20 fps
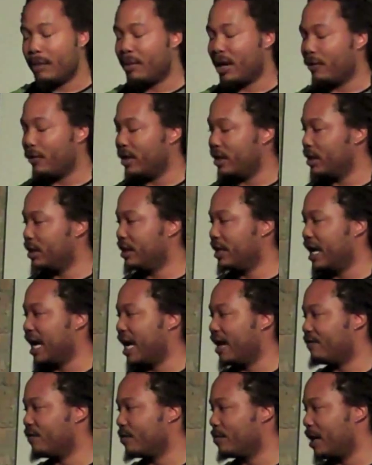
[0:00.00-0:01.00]
Am I ready to
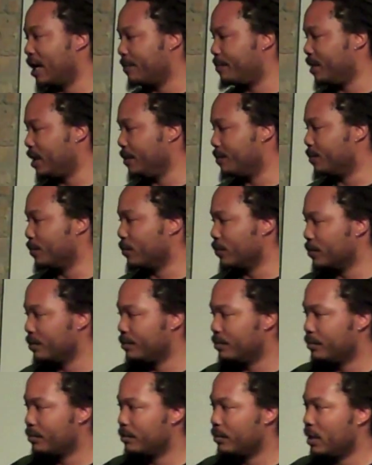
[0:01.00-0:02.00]
die for my people?
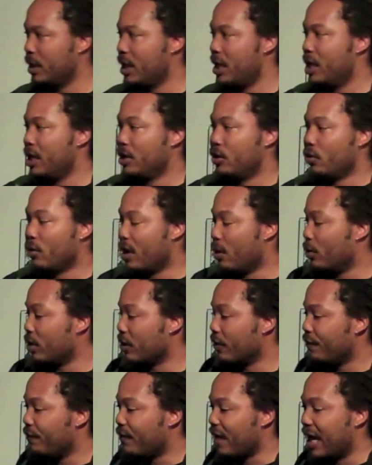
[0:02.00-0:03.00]
Do I
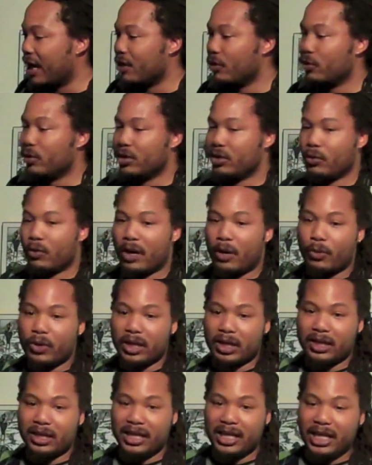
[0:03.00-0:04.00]
want to follow or do I
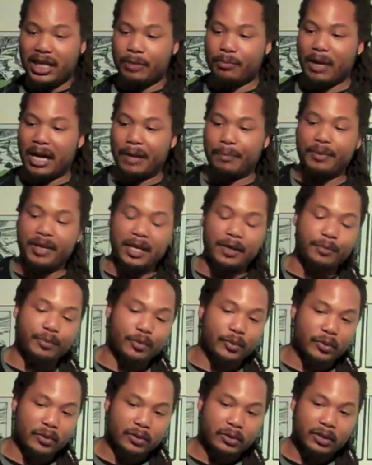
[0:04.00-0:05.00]
want to lead my
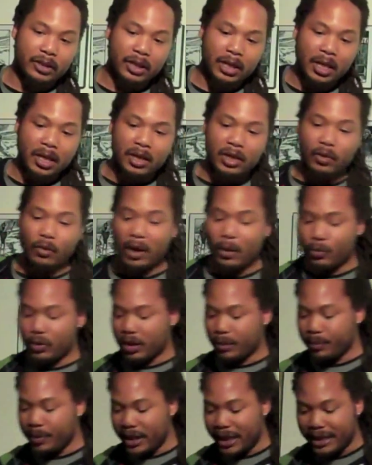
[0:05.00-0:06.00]
people? Do I
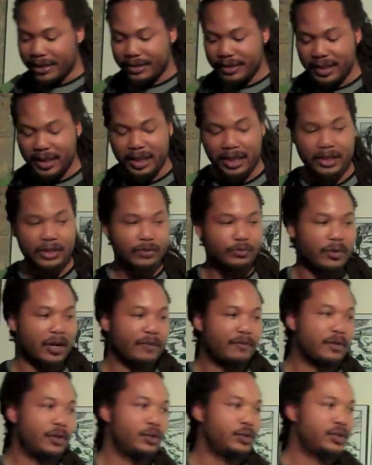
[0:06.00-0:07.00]
want to plant seeds in
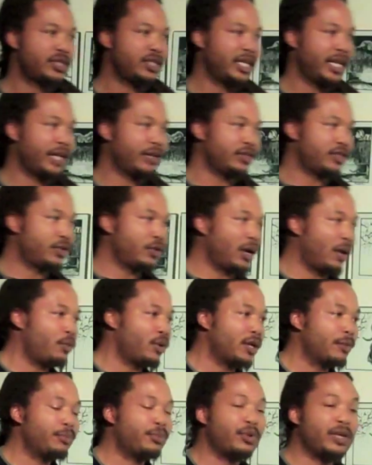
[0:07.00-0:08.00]
revolutionaries? Do I
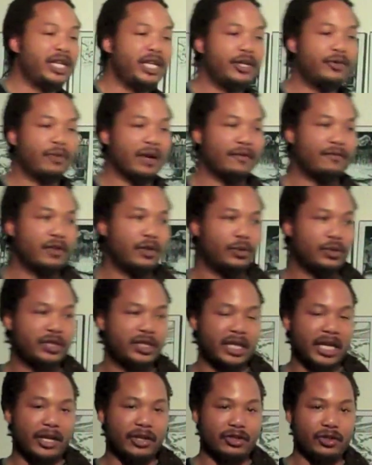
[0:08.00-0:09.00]
want to breed
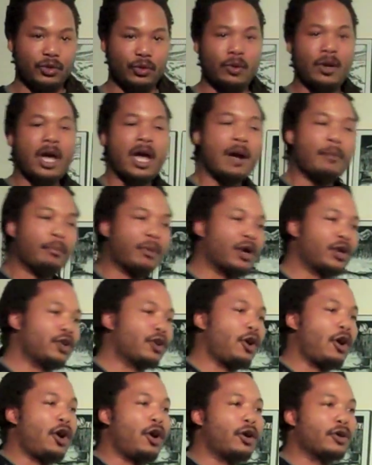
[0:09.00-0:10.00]
revolutionaries who
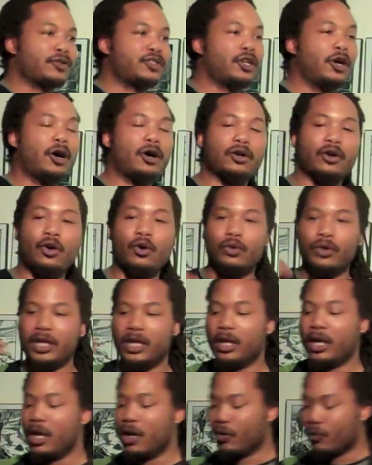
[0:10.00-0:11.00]
murder all talk,
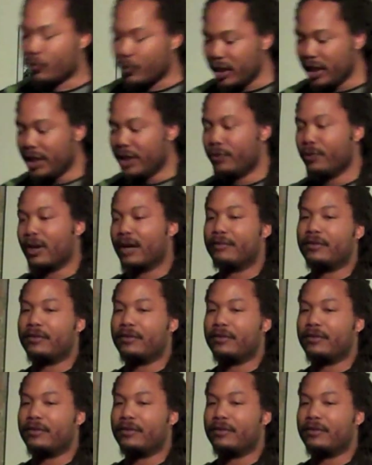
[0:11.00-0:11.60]
only read